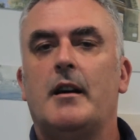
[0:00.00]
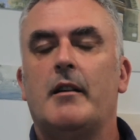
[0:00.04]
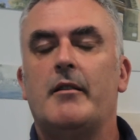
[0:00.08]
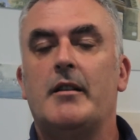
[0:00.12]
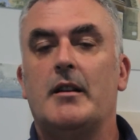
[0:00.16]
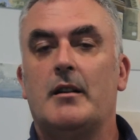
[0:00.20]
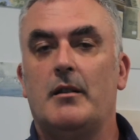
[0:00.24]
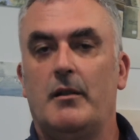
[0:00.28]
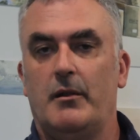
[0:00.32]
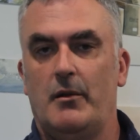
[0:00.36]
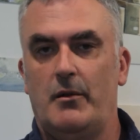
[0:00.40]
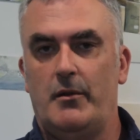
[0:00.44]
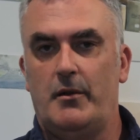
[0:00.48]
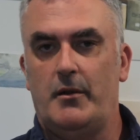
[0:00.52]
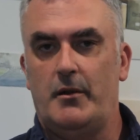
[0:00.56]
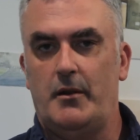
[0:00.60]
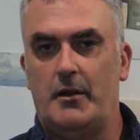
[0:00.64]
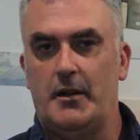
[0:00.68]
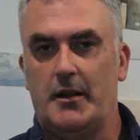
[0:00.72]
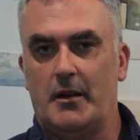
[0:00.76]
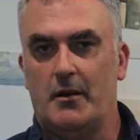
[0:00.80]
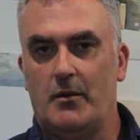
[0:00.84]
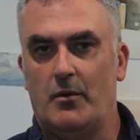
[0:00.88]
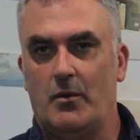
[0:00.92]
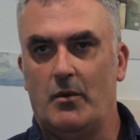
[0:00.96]
included
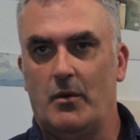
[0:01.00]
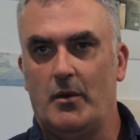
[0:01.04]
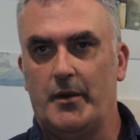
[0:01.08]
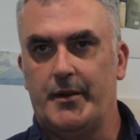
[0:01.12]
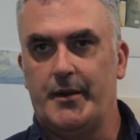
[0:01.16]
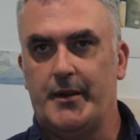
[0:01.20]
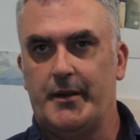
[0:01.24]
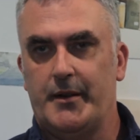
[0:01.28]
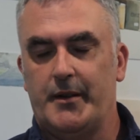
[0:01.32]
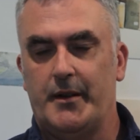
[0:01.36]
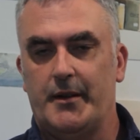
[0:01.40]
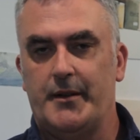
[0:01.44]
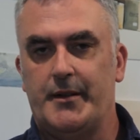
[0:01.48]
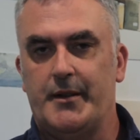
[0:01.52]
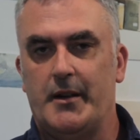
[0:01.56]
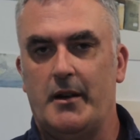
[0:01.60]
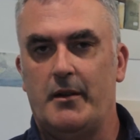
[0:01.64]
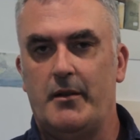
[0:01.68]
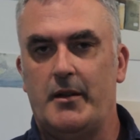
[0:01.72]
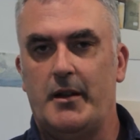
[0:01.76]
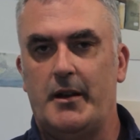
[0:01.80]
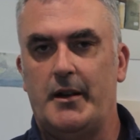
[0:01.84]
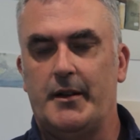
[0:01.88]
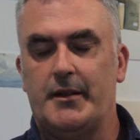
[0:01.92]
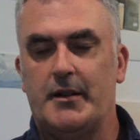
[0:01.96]
in the course,
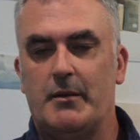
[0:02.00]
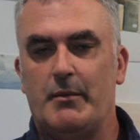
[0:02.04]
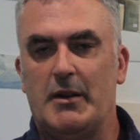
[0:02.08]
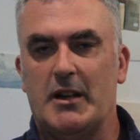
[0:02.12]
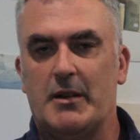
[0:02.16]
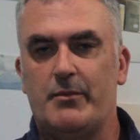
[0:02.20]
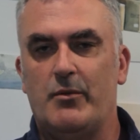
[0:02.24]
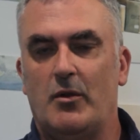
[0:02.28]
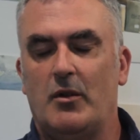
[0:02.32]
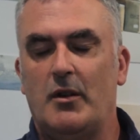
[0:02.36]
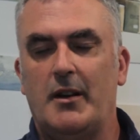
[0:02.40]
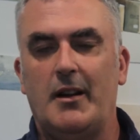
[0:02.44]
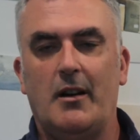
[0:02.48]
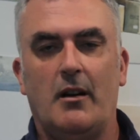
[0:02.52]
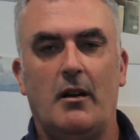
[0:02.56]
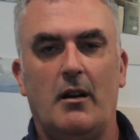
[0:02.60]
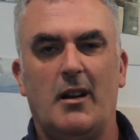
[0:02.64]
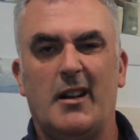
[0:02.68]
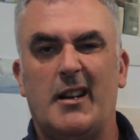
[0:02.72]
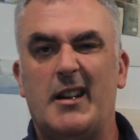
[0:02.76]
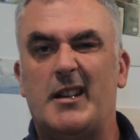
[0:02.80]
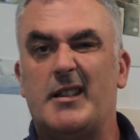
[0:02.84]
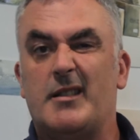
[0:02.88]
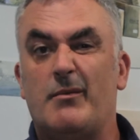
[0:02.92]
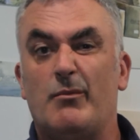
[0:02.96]
so that it's a much more,
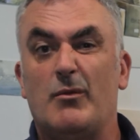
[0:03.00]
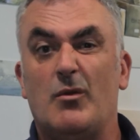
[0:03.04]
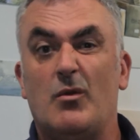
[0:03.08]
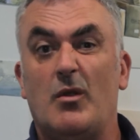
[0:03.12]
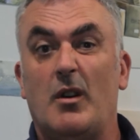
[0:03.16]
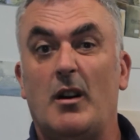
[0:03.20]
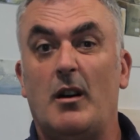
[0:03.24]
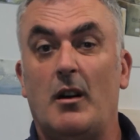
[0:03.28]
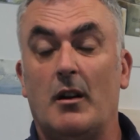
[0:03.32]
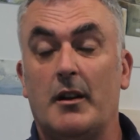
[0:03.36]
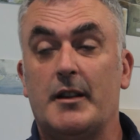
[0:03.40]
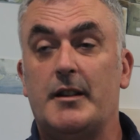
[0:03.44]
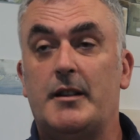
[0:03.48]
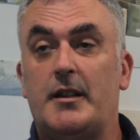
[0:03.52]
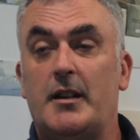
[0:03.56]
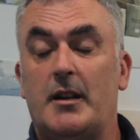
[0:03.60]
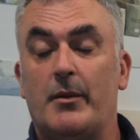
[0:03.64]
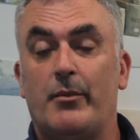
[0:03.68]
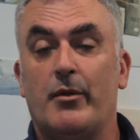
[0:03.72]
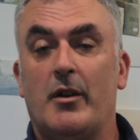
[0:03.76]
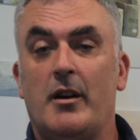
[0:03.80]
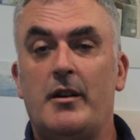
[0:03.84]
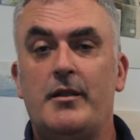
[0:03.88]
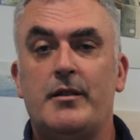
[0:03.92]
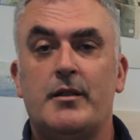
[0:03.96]
I guess, a more holistic
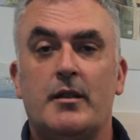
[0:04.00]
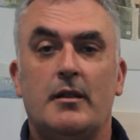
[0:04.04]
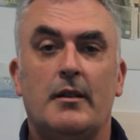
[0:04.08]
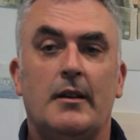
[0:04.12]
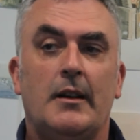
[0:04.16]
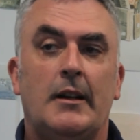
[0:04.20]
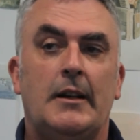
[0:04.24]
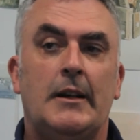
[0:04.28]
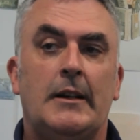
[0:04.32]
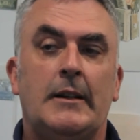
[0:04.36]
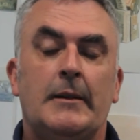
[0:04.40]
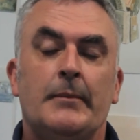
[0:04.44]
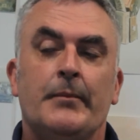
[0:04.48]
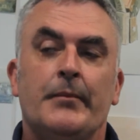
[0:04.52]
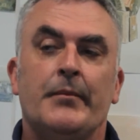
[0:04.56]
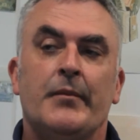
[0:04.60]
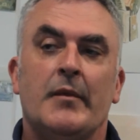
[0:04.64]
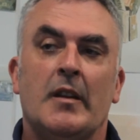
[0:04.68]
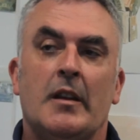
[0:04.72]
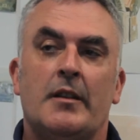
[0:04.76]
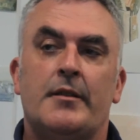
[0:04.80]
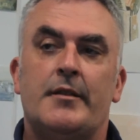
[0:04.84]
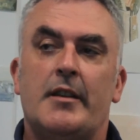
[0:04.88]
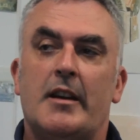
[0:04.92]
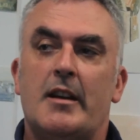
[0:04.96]
approach.
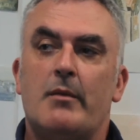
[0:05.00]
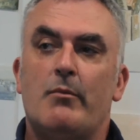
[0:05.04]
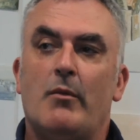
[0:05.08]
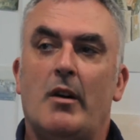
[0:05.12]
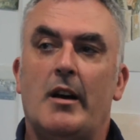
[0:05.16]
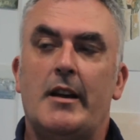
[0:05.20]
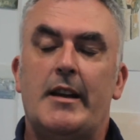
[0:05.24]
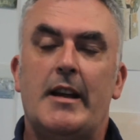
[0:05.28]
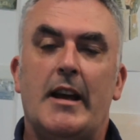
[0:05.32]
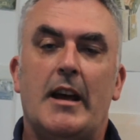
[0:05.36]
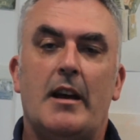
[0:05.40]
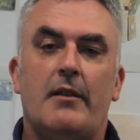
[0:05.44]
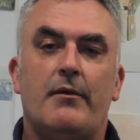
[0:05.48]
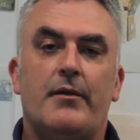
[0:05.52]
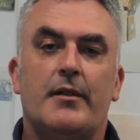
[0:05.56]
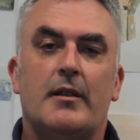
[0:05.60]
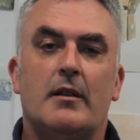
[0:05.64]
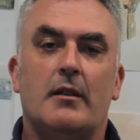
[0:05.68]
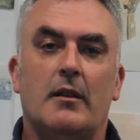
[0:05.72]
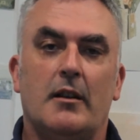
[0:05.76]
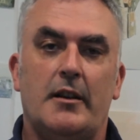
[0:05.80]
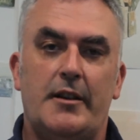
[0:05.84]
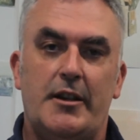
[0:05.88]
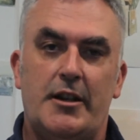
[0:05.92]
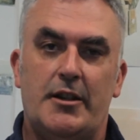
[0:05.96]
So you might have
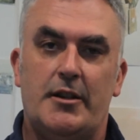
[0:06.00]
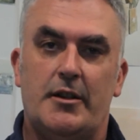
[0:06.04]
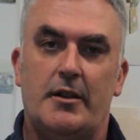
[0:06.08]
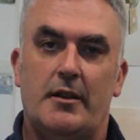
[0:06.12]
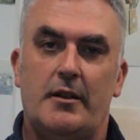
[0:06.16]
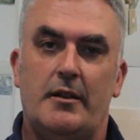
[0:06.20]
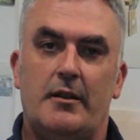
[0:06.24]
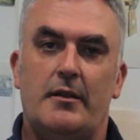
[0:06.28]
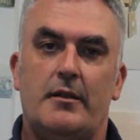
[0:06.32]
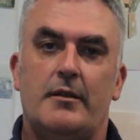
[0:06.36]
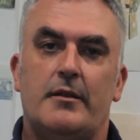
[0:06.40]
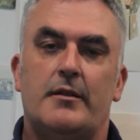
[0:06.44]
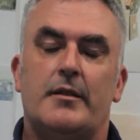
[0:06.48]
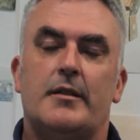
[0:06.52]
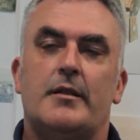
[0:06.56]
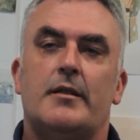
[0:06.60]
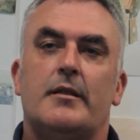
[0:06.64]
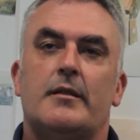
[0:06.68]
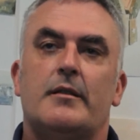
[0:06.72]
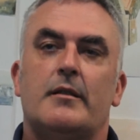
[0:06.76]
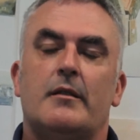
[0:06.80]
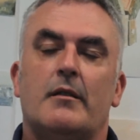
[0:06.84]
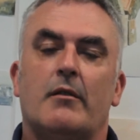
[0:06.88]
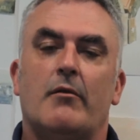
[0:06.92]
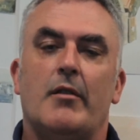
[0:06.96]

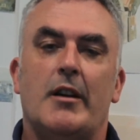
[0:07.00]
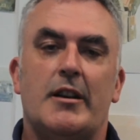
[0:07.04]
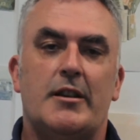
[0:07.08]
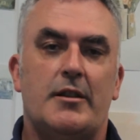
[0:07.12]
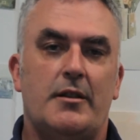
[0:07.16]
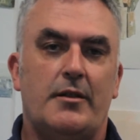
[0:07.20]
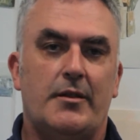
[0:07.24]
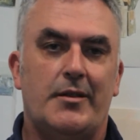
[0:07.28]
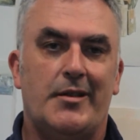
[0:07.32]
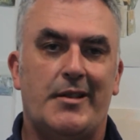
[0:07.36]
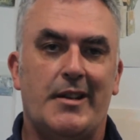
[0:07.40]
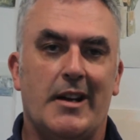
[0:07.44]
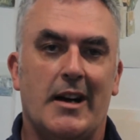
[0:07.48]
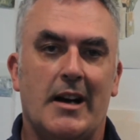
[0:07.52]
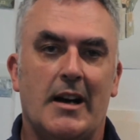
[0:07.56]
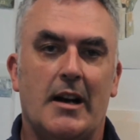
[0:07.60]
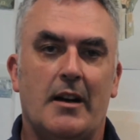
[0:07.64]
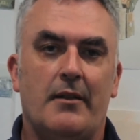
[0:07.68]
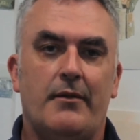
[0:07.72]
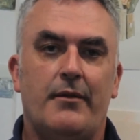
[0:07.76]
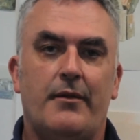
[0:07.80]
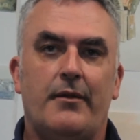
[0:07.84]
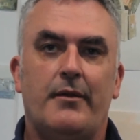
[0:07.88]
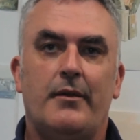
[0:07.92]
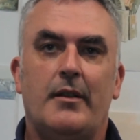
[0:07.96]
clinicians, correction
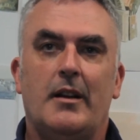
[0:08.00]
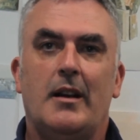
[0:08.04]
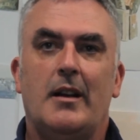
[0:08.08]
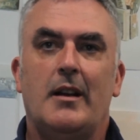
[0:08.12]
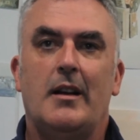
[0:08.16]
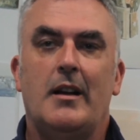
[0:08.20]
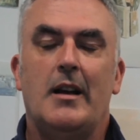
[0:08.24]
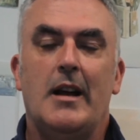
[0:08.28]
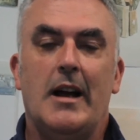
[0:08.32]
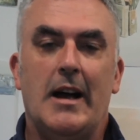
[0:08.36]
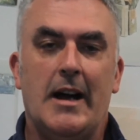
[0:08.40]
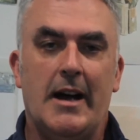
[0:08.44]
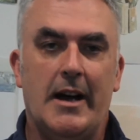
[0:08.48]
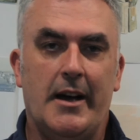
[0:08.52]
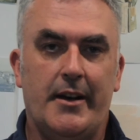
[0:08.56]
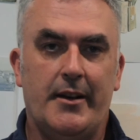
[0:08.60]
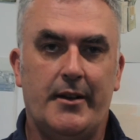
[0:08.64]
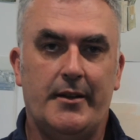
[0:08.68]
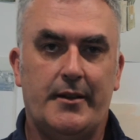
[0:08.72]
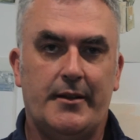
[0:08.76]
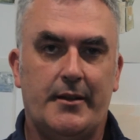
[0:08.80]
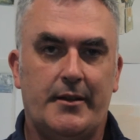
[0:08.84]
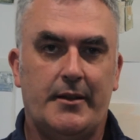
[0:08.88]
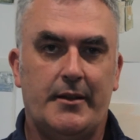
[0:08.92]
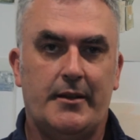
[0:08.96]
staff,
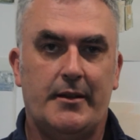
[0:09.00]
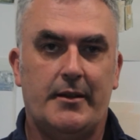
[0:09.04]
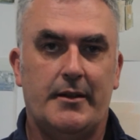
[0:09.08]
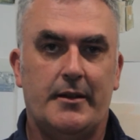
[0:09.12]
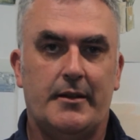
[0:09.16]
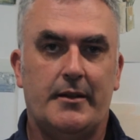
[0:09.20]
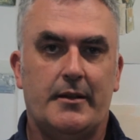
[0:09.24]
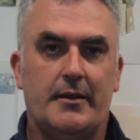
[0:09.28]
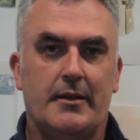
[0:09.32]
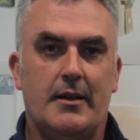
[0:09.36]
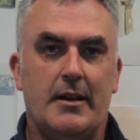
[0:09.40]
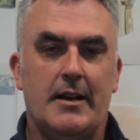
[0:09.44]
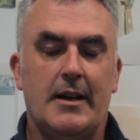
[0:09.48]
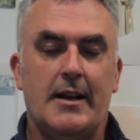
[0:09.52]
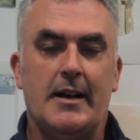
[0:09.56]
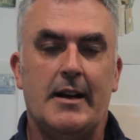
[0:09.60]
artists,